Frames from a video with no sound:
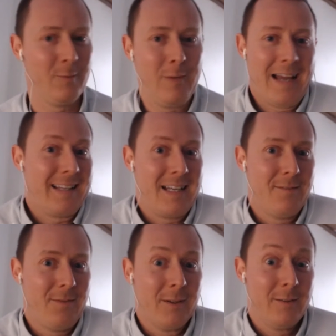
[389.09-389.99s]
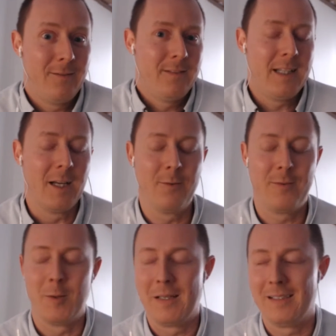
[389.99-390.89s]
We had to keep,
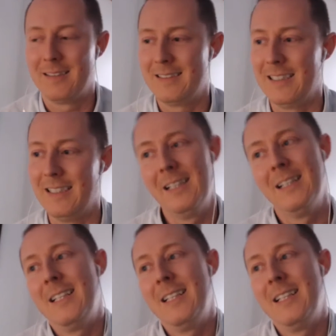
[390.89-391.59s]
filming to see